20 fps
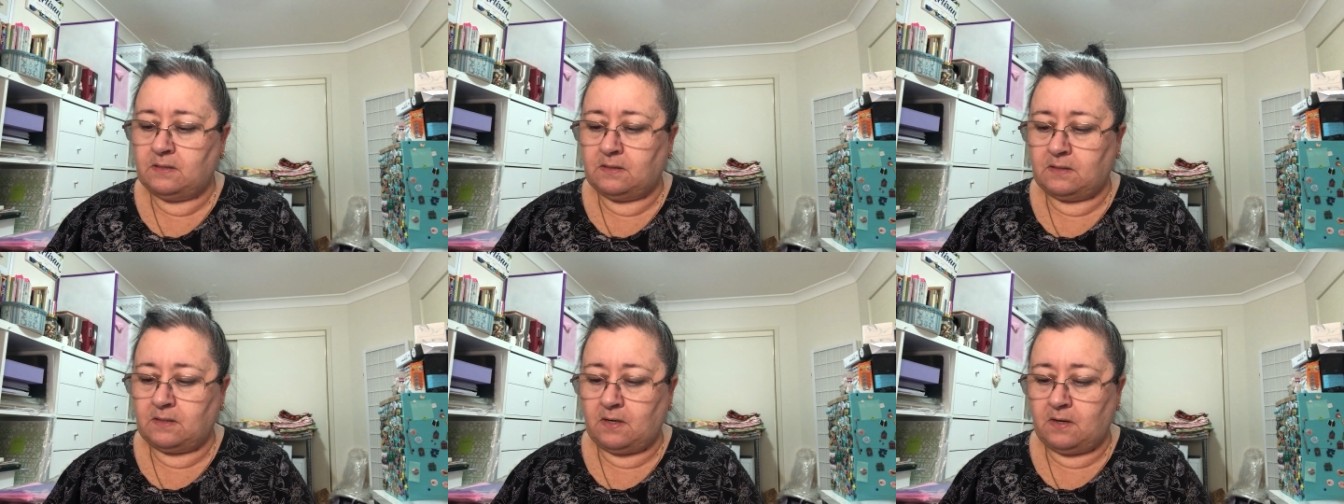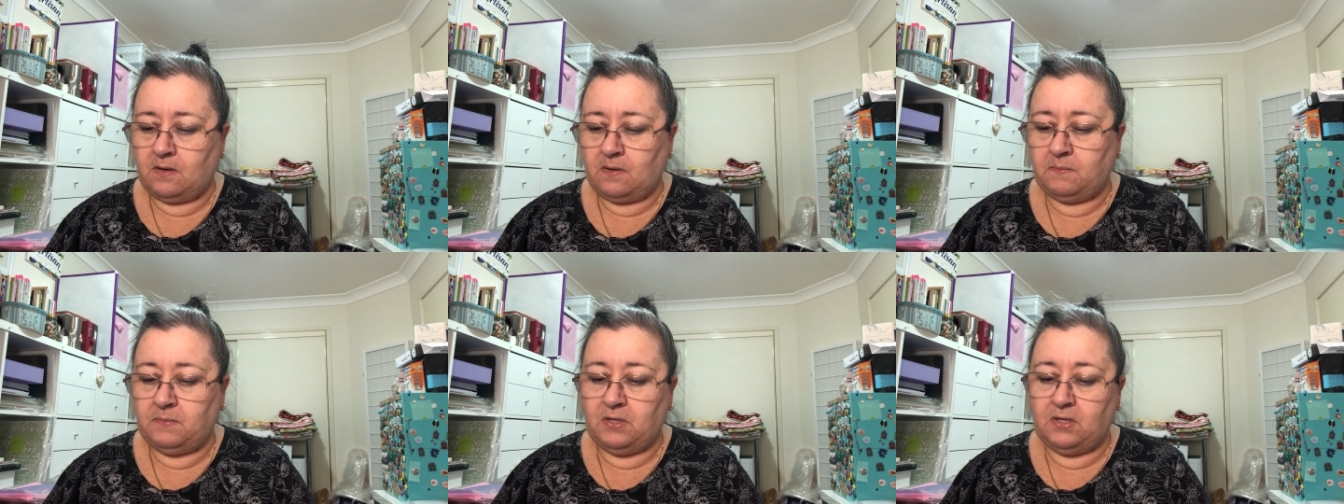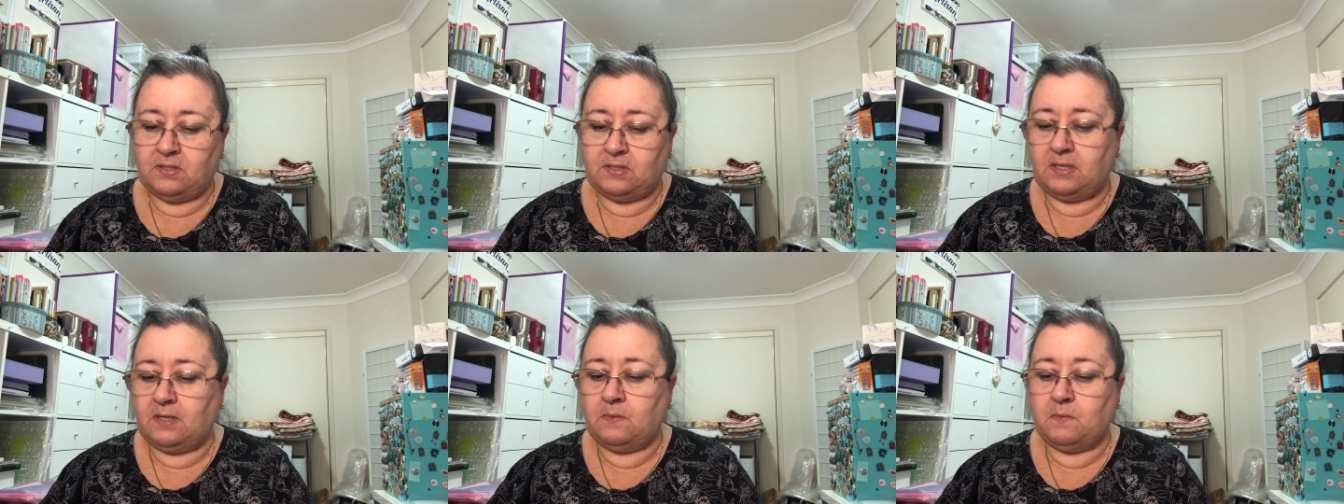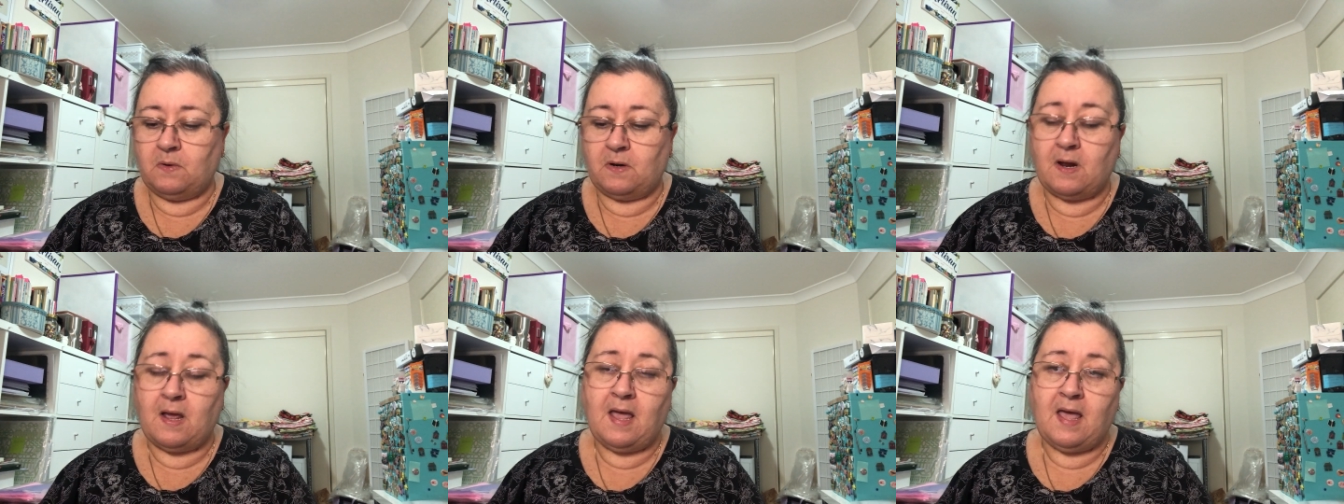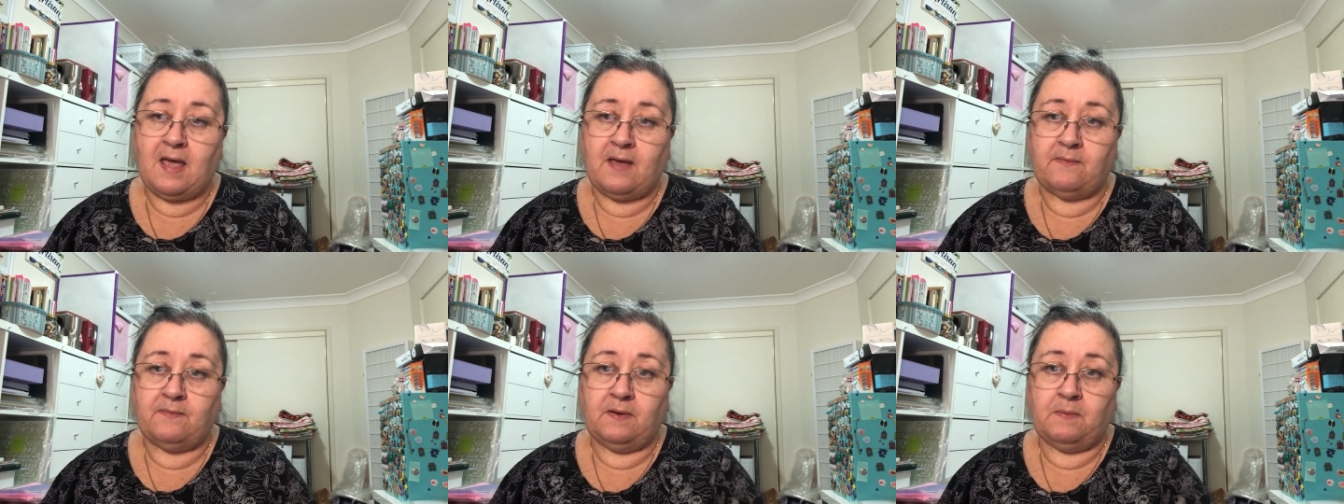so I'm using what I
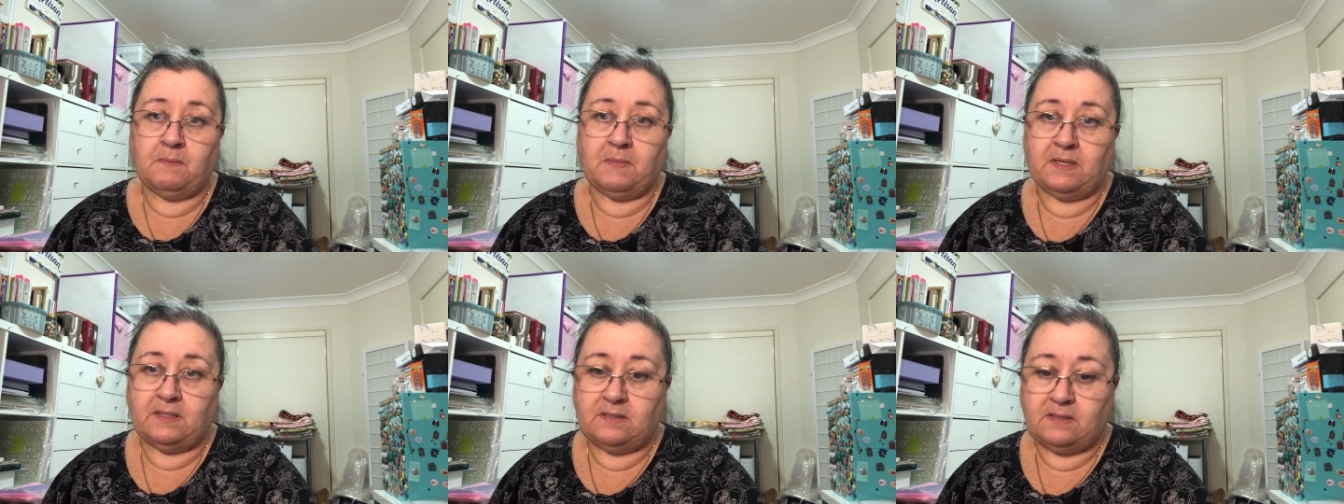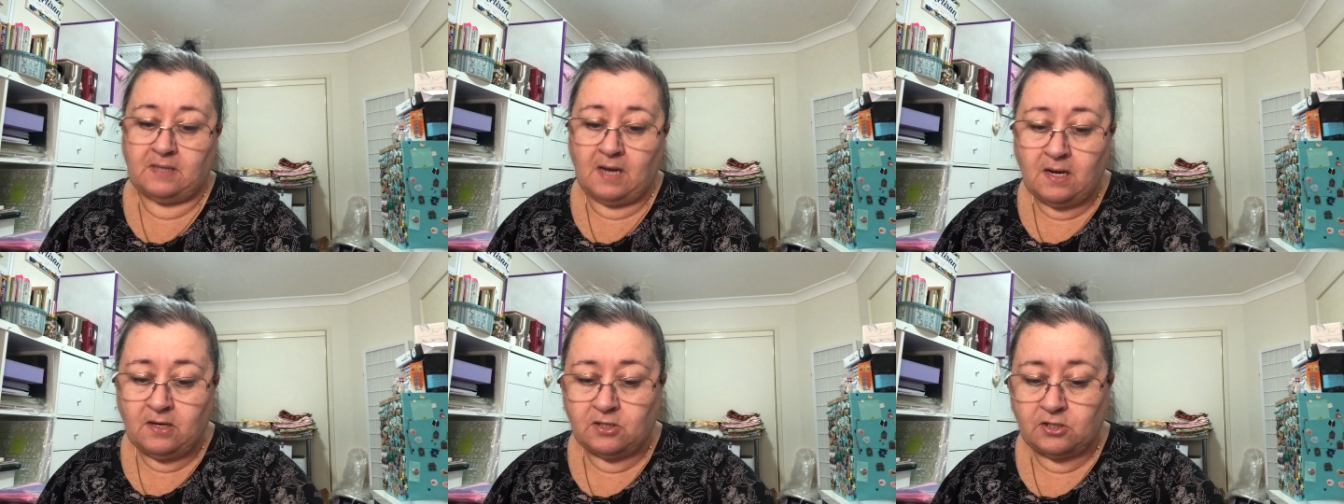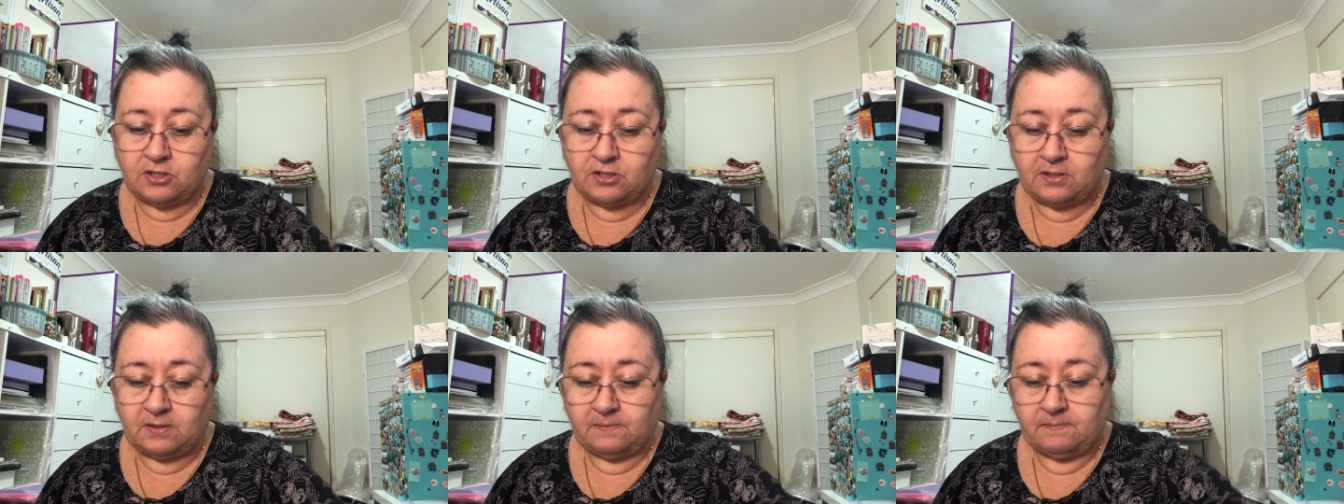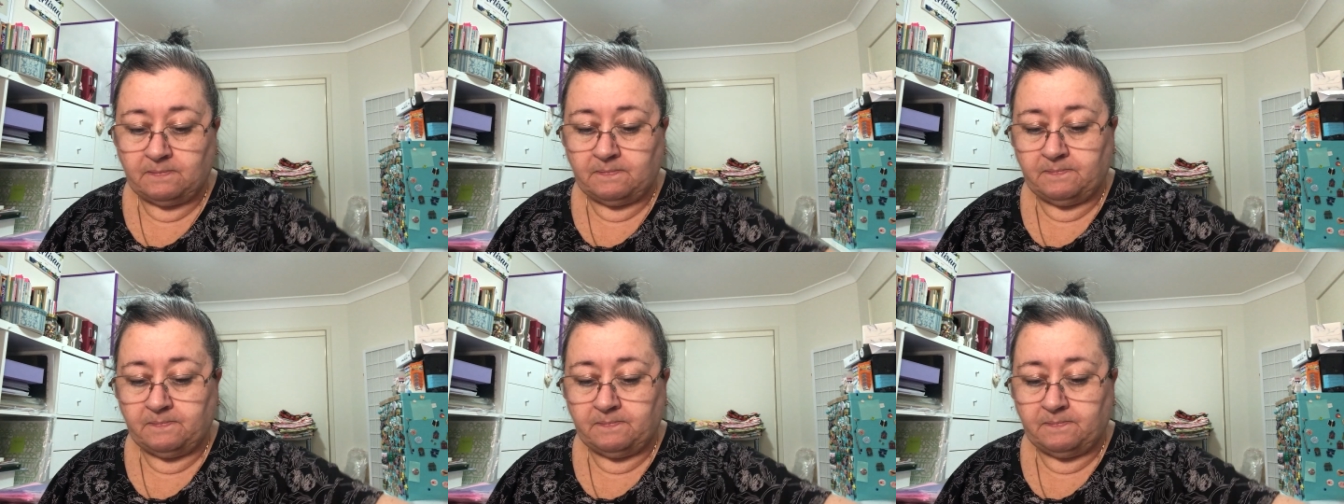have in my stash,